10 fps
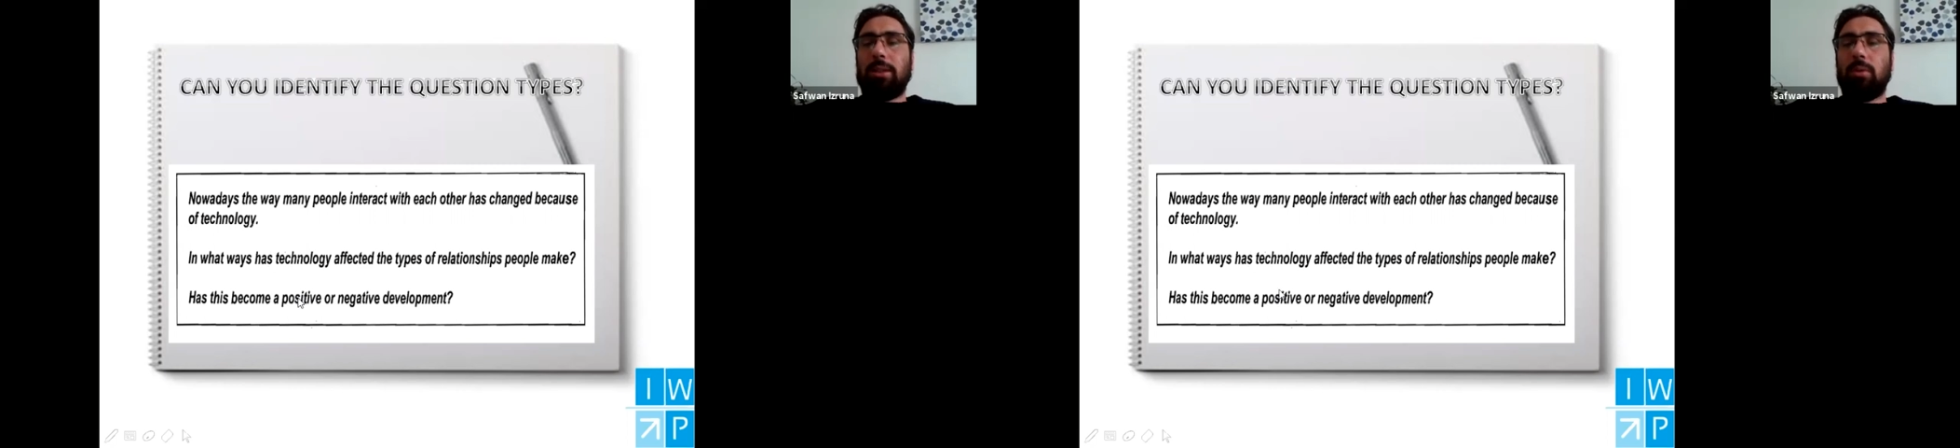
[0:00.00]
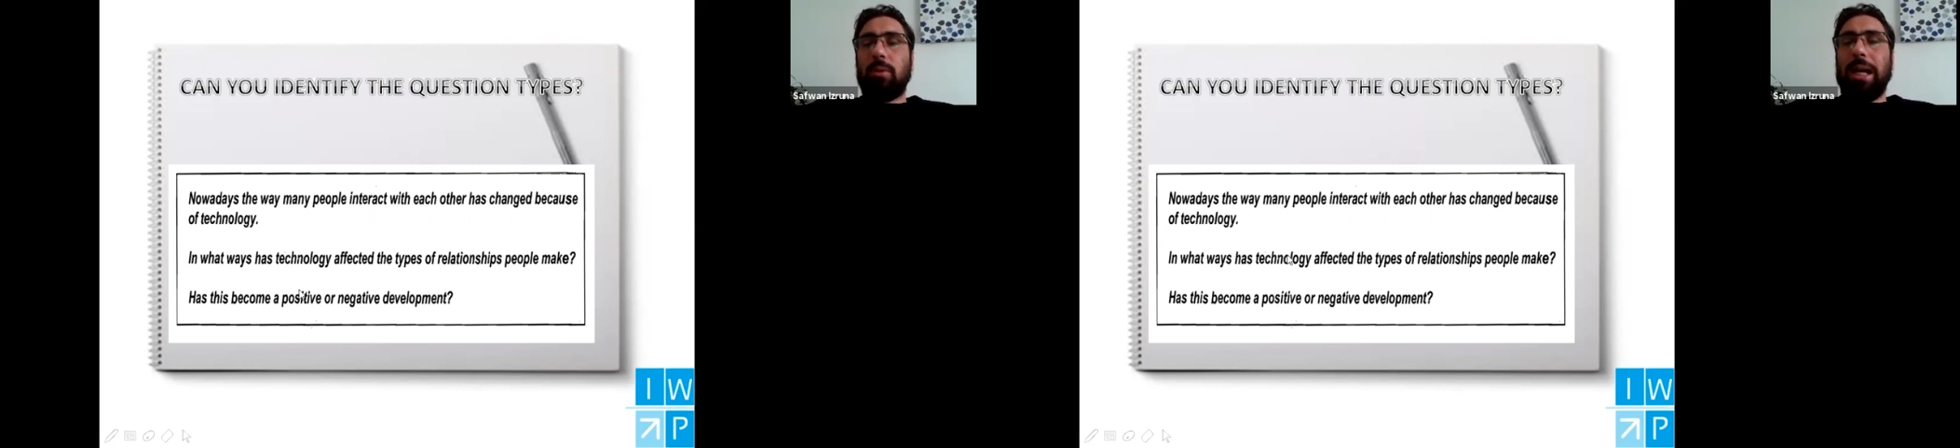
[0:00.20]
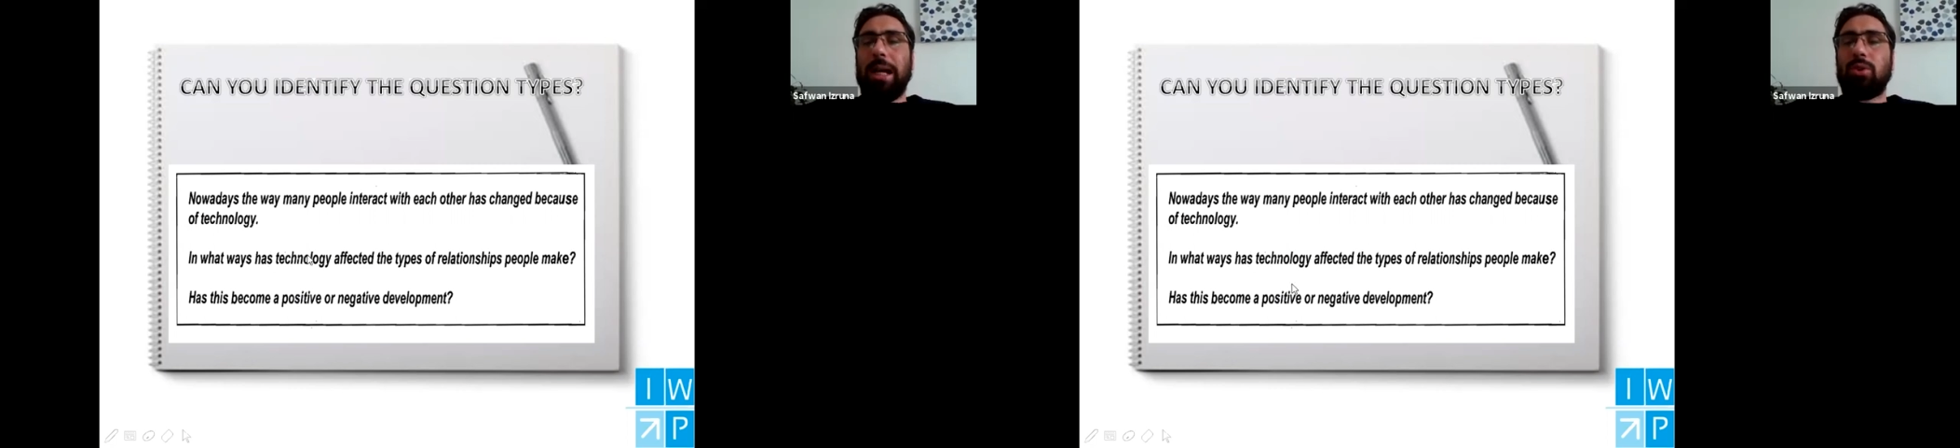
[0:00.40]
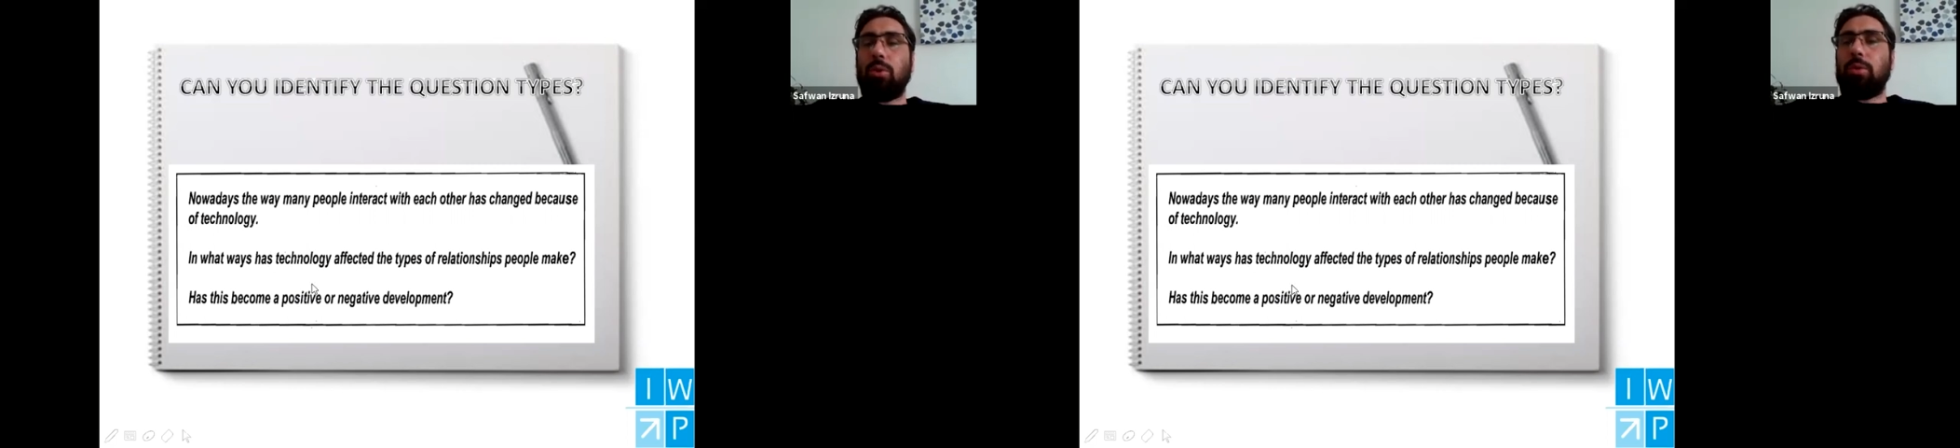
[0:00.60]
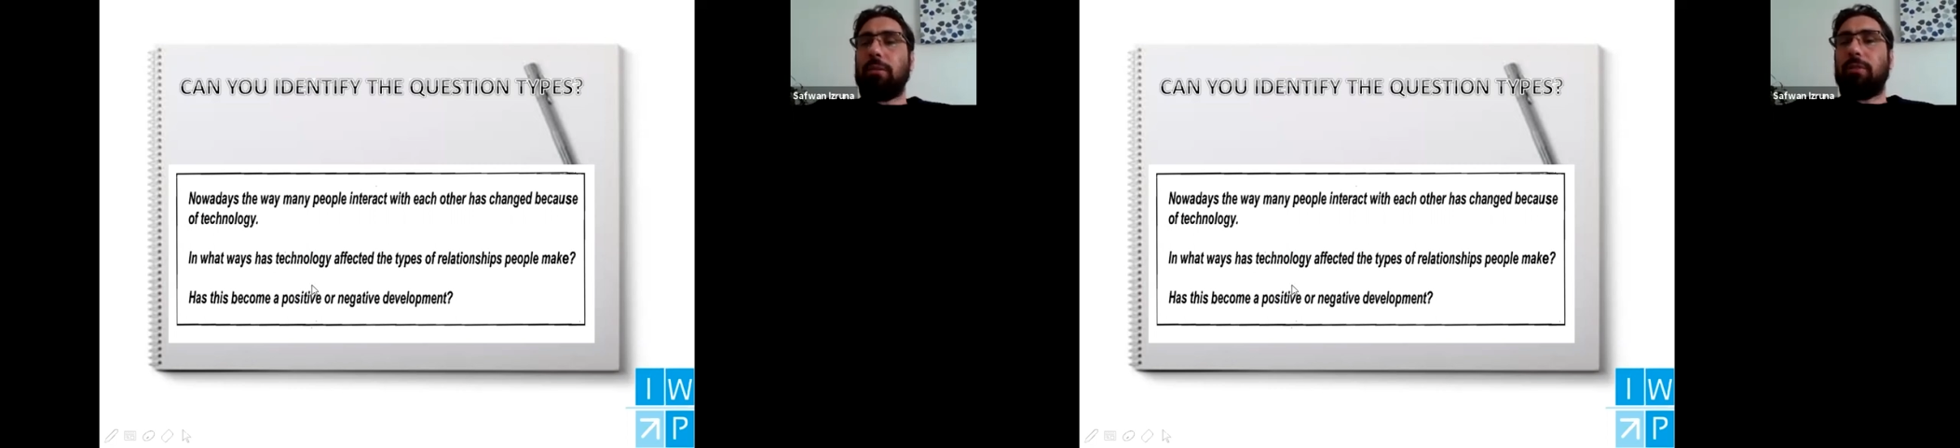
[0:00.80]
So we asked
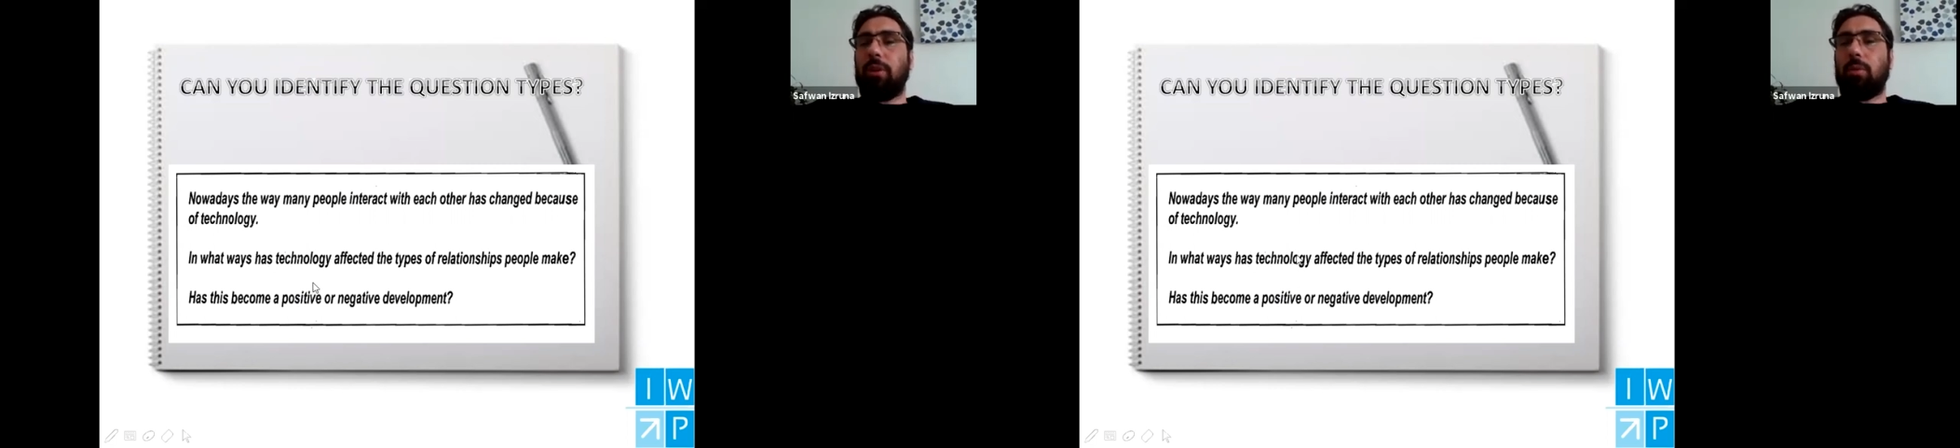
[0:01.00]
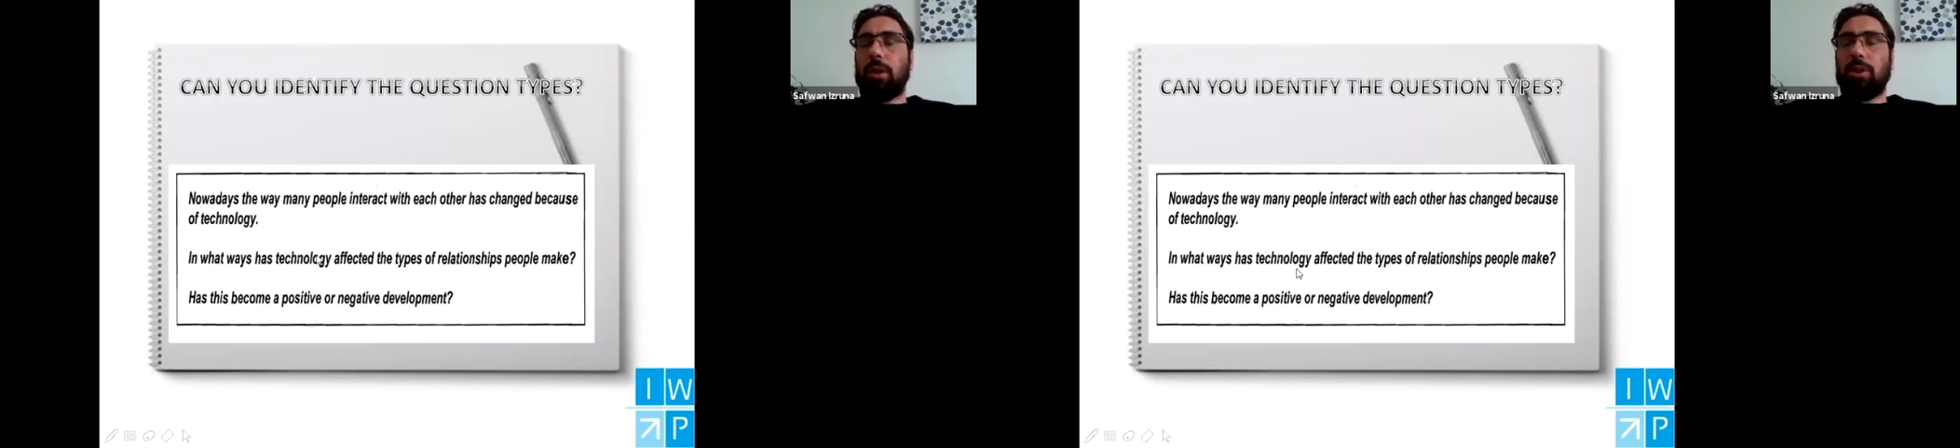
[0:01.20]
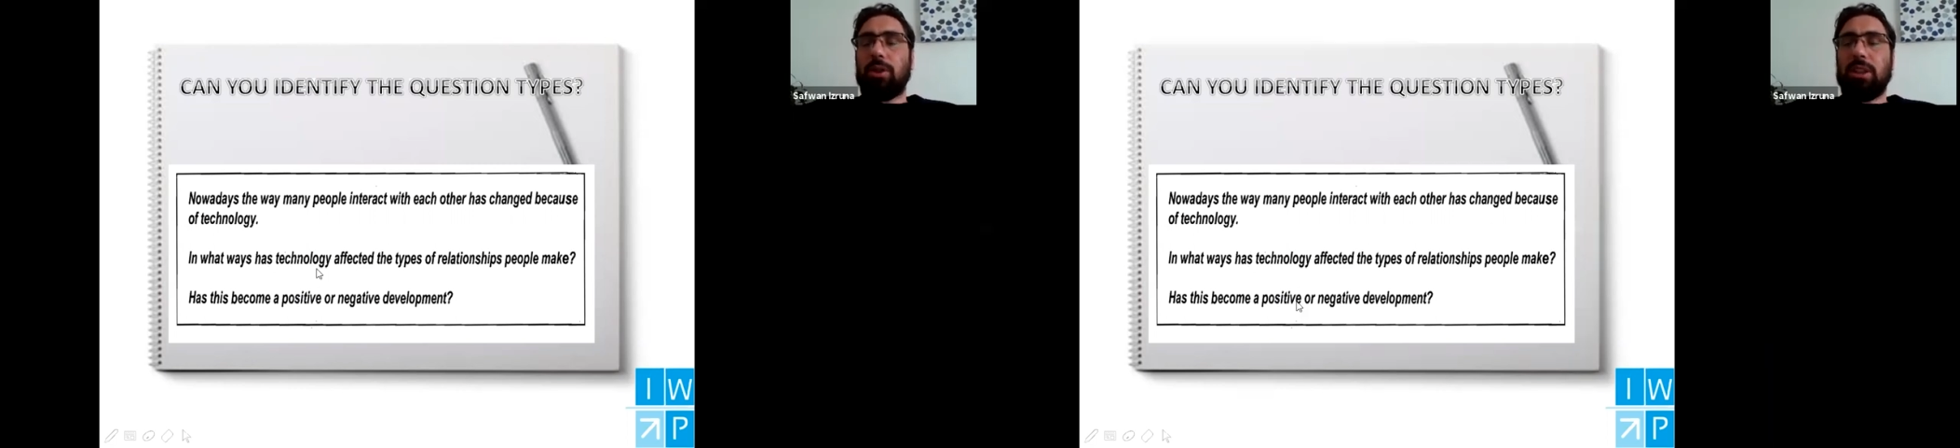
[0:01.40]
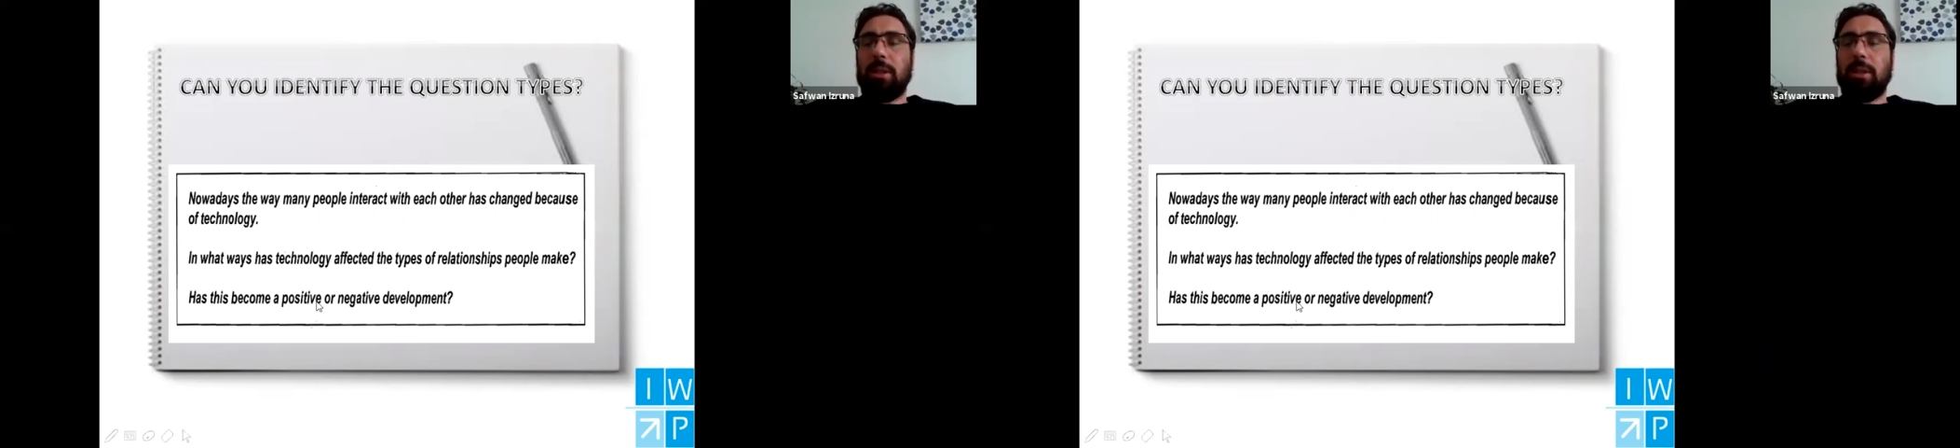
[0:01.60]
two different questions